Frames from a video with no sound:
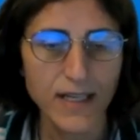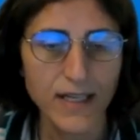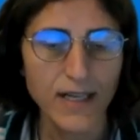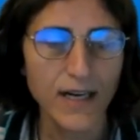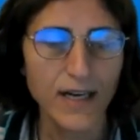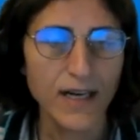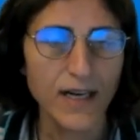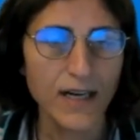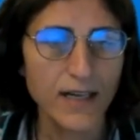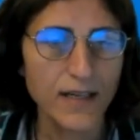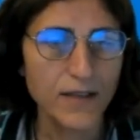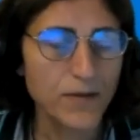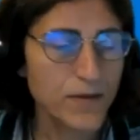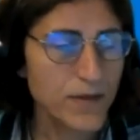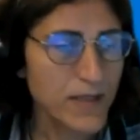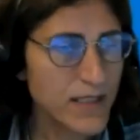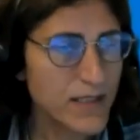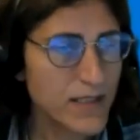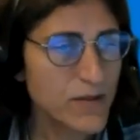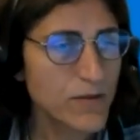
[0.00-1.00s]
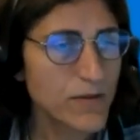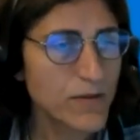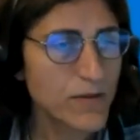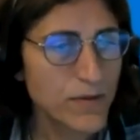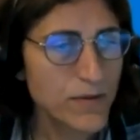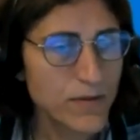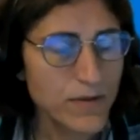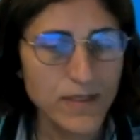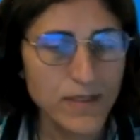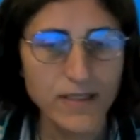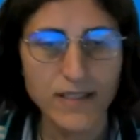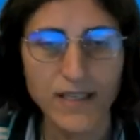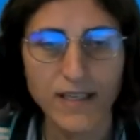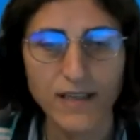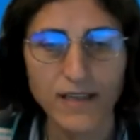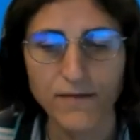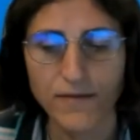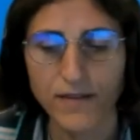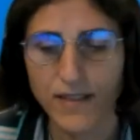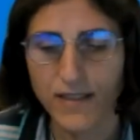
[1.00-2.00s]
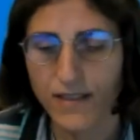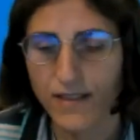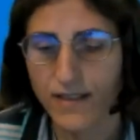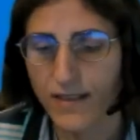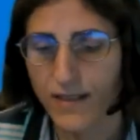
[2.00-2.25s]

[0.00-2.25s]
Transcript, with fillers: Uh, UNESCO, UNICEF, the,